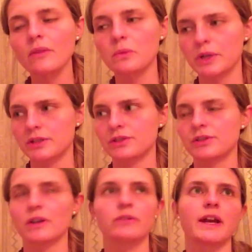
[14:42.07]

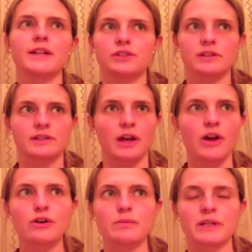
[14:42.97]
which arranges the
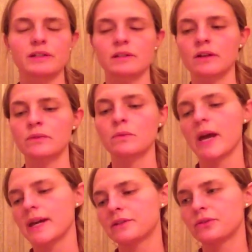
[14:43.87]
home in a certain
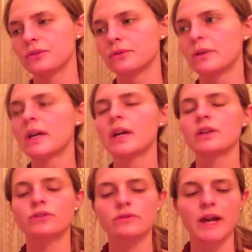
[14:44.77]
way to
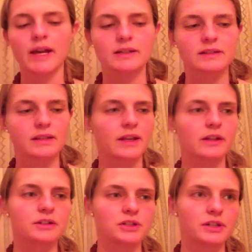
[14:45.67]
direct
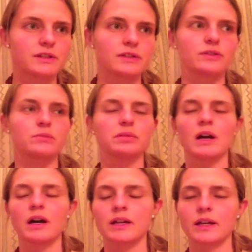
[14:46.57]
energies, to
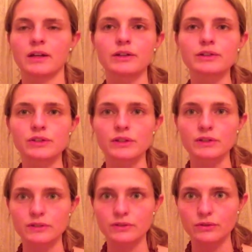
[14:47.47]
block
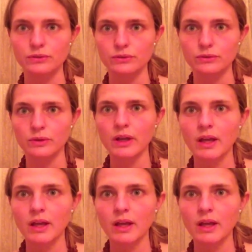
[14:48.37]
energies, to